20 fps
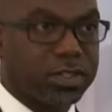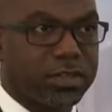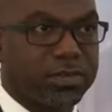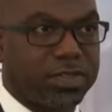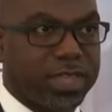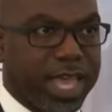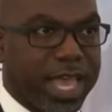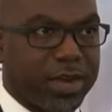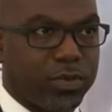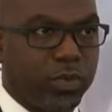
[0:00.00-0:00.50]

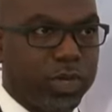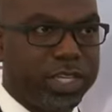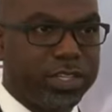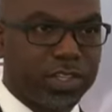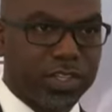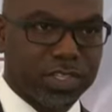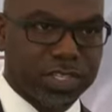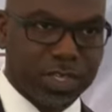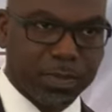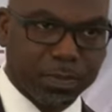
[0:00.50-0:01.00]
of that, we
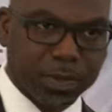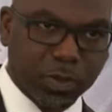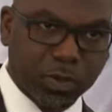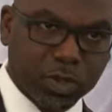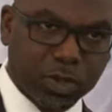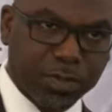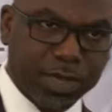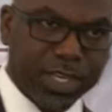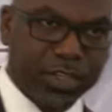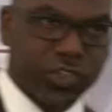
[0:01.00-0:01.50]
just simply
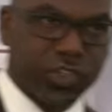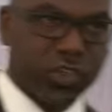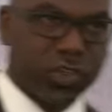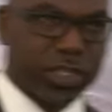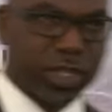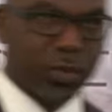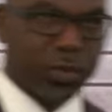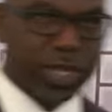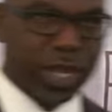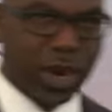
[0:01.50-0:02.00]
want to make
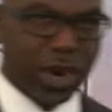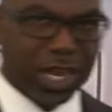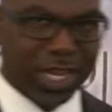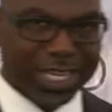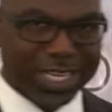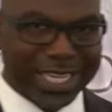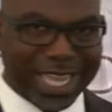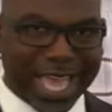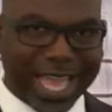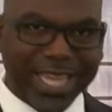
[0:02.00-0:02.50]
sure that we are
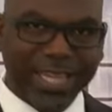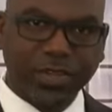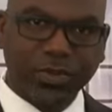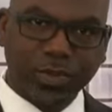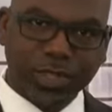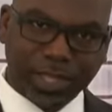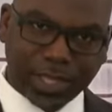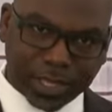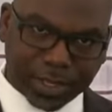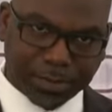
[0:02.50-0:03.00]
aligned
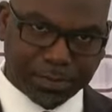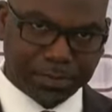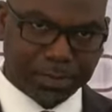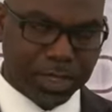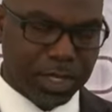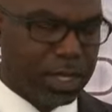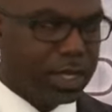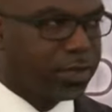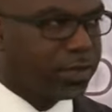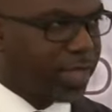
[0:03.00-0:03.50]
with him,
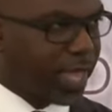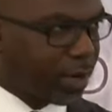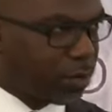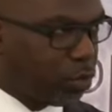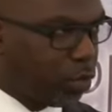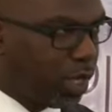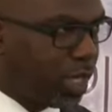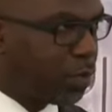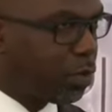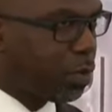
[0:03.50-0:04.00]

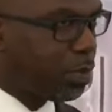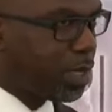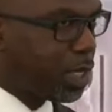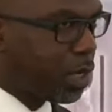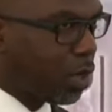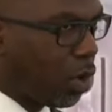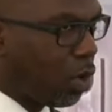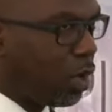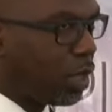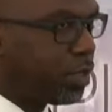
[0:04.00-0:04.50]
that we will
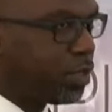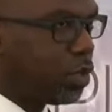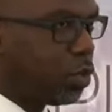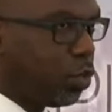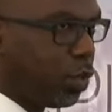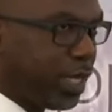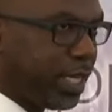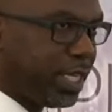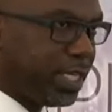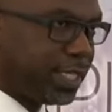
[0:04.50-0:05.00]
be on the
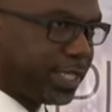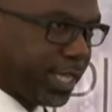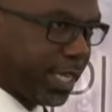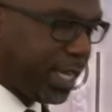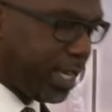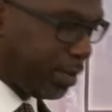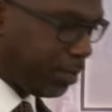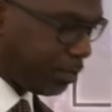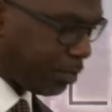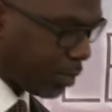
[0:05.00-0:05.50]
winning
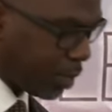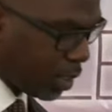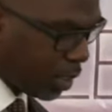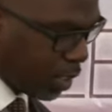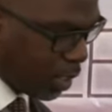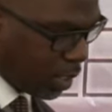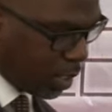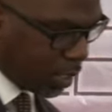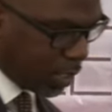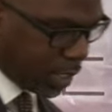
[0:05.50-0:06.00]
team.
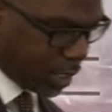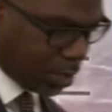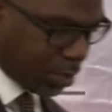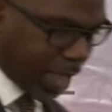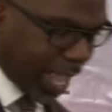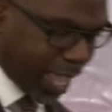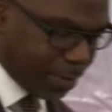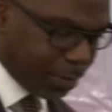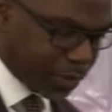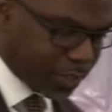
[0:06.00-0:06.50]
Now, the Bible